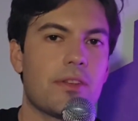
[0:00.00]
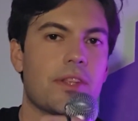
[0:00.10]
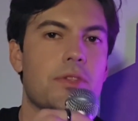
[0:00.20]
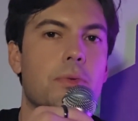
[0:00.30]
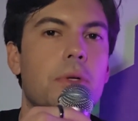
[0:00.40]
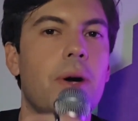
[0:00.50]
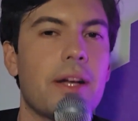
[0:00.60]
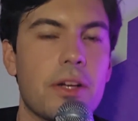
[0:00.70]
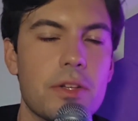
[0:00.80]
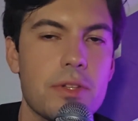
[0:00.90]
that's
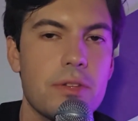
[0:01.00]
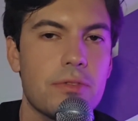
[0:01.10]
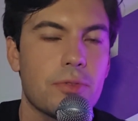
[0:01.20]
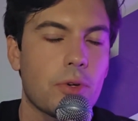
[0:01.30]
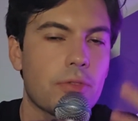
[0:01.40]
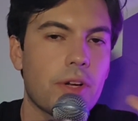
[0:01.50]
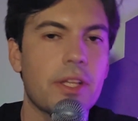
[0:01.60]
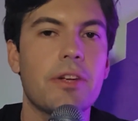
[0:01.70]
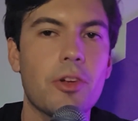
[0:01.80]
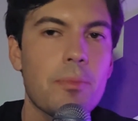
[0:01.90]
required for running your own